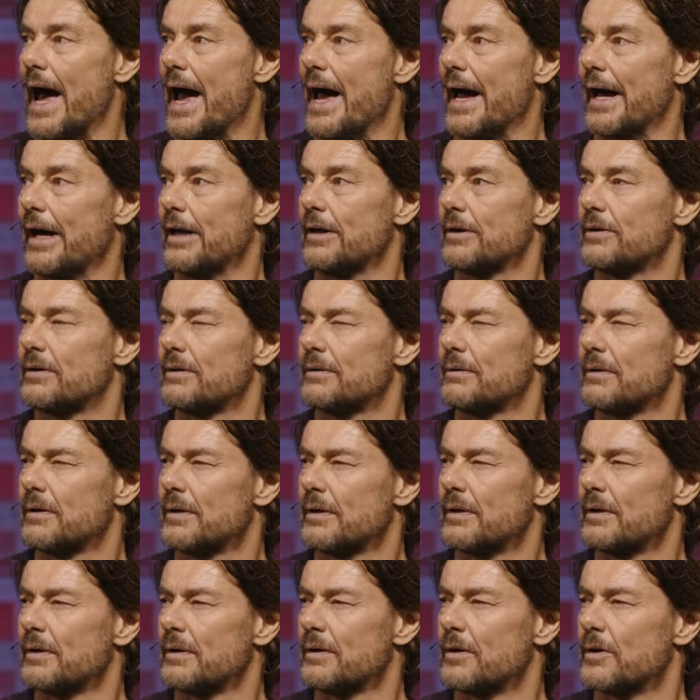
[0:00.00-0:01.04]
and
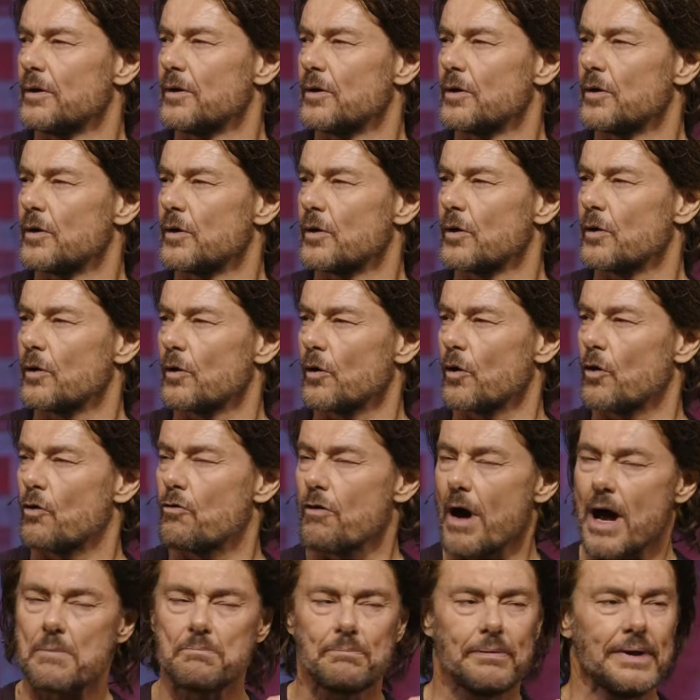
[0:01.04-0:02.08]

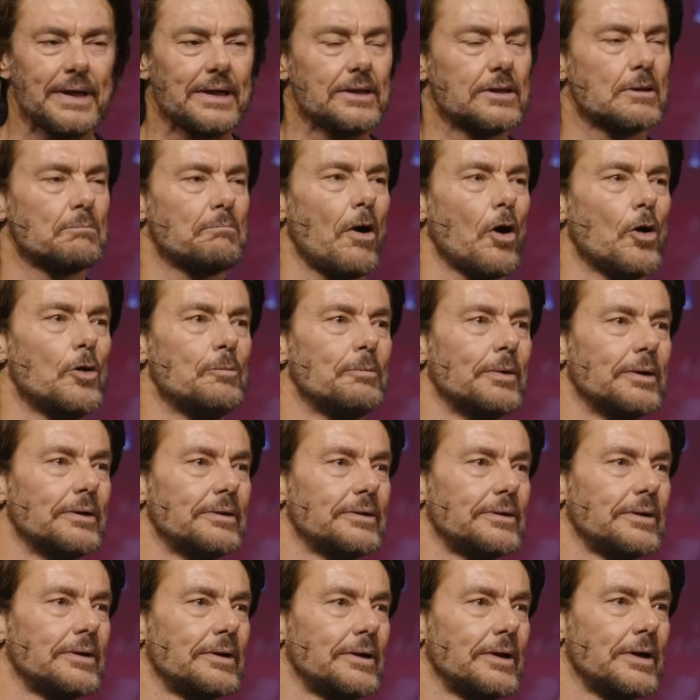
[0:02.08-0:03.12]
grabbed me in the
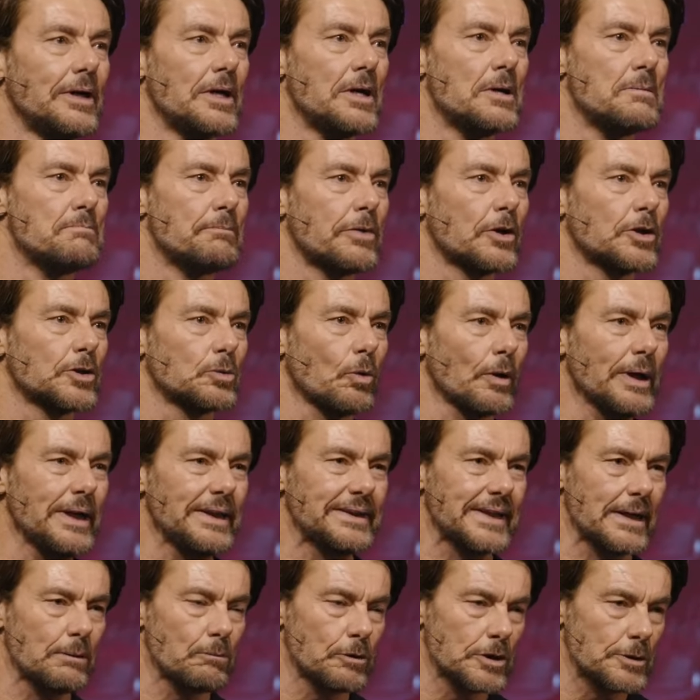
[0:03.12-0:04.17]
moment, because what
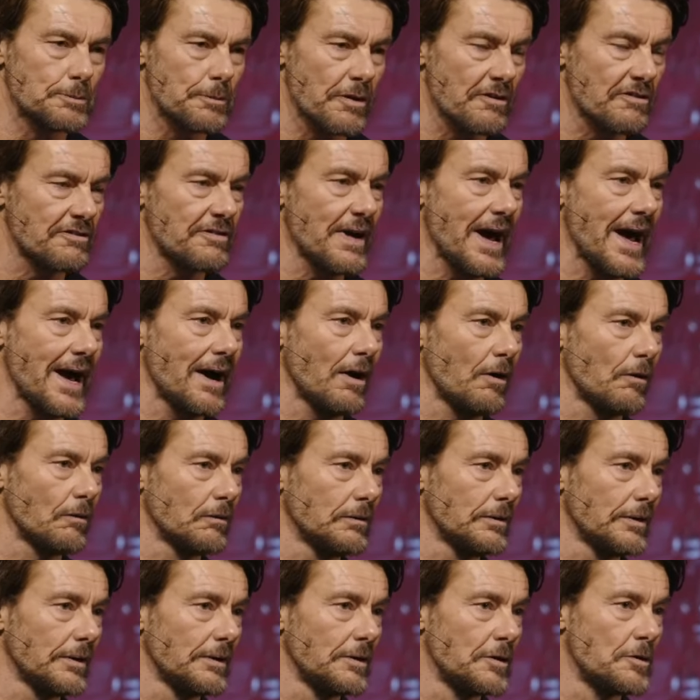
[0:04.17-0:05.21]
he said was
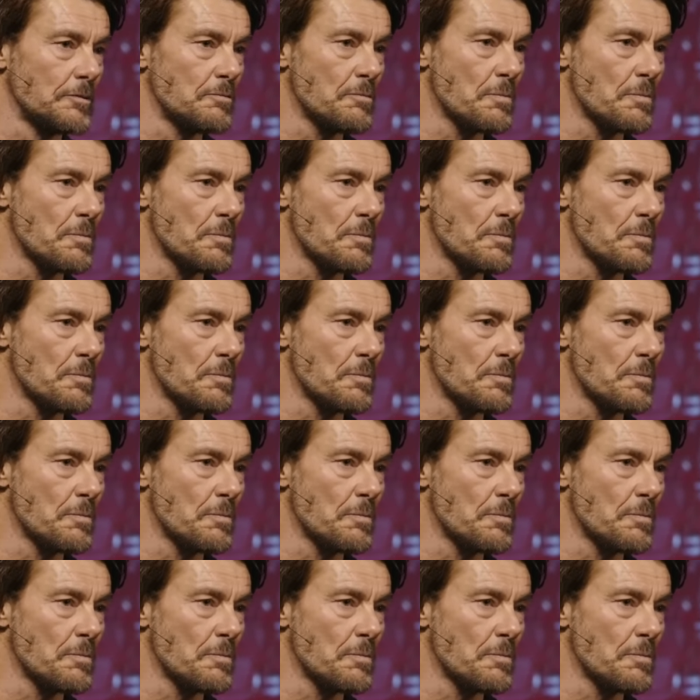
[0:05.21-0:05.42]
profound,